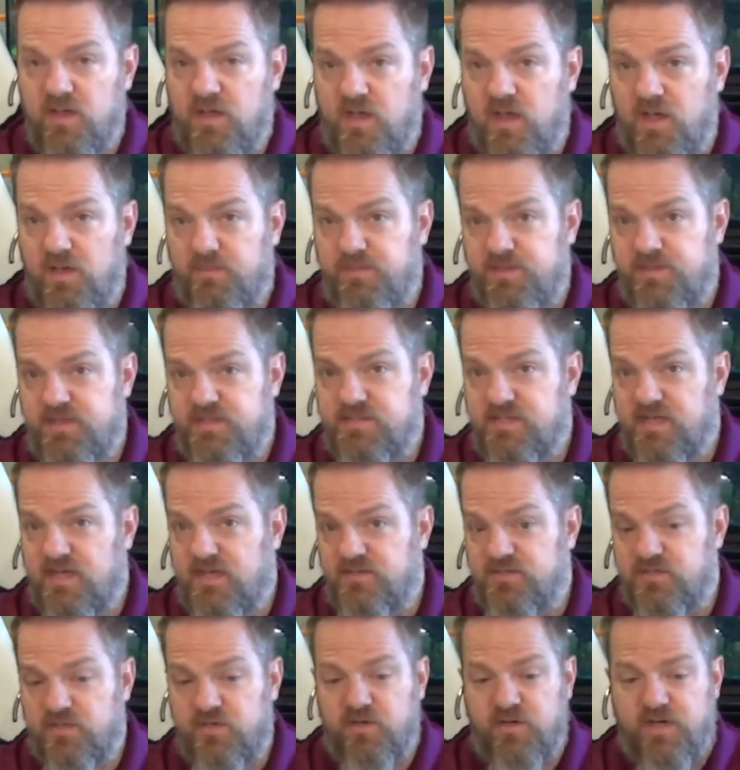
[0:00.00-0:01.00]
But this
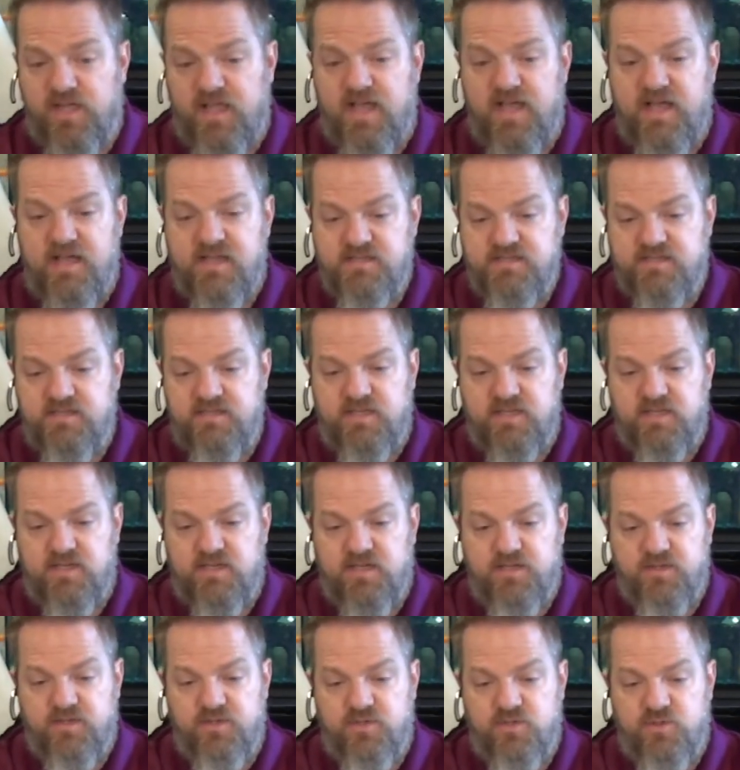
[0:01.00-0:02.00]
house already has
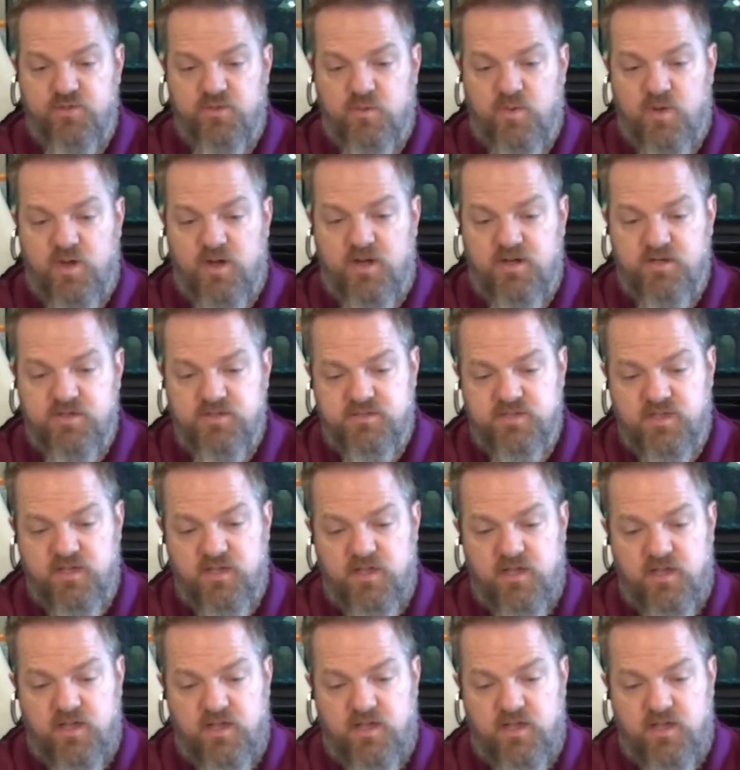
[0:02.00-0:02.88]
the newer wires.